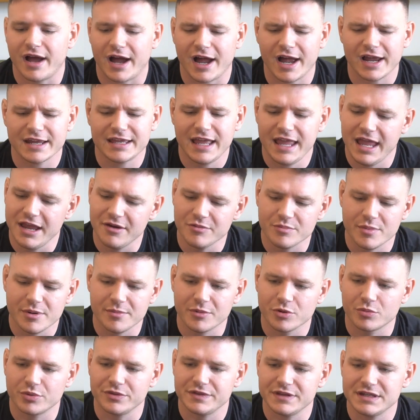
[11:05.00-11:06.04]
I can't
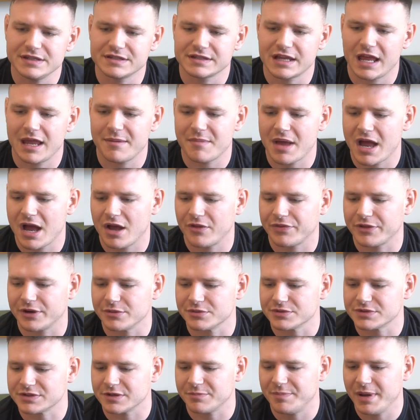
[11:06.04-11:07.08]
remember when these came out. There
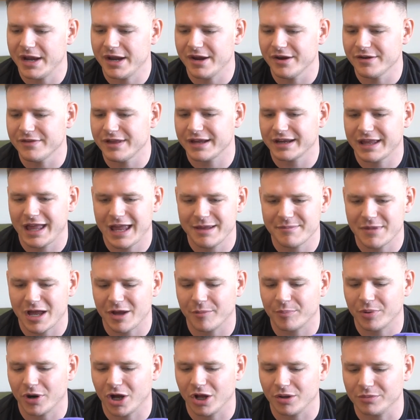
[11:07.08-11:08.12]
was a pair that came
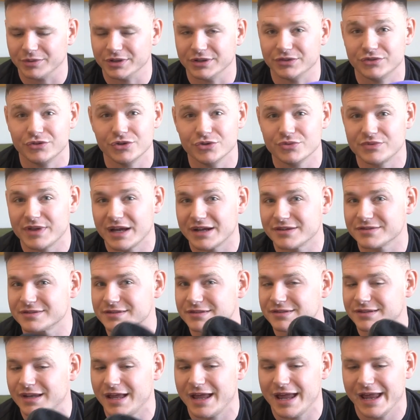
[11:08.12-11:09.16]
out probably in
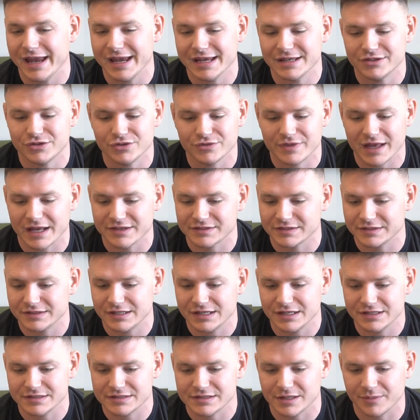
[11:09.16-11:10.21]
2008,
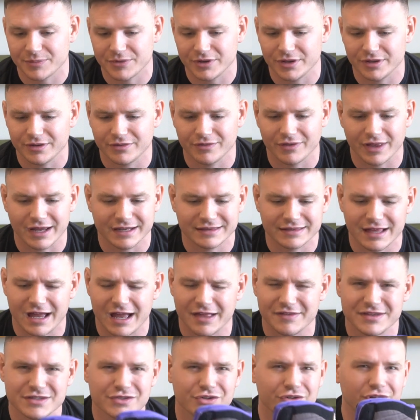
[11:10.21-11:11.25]
2010, something like that.
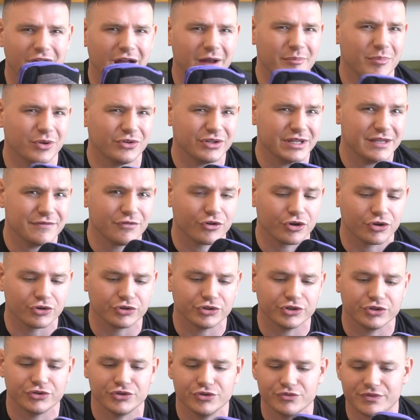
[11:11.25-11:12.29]
These are, I believe,
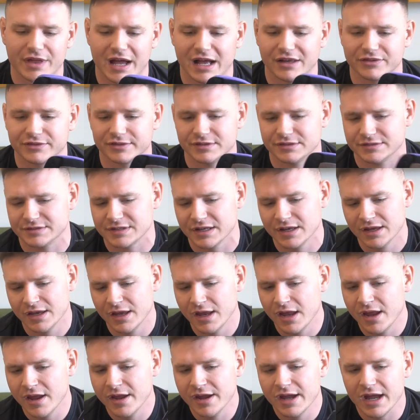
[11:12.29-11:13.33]
earlier 2000s.
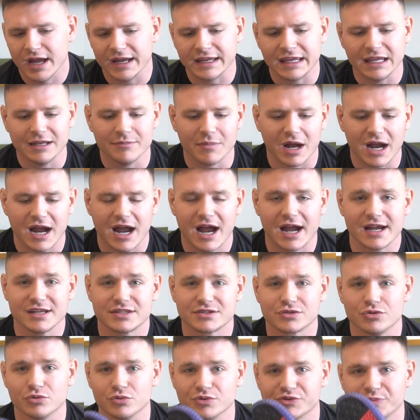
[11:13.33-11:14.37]
Again, my high
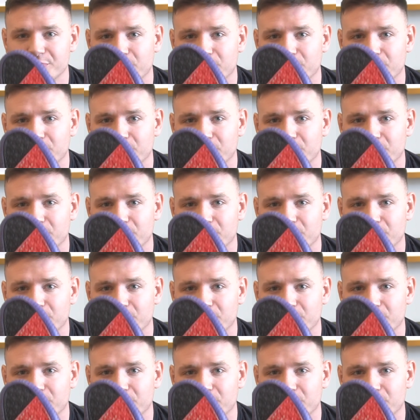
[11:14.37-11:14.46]
school was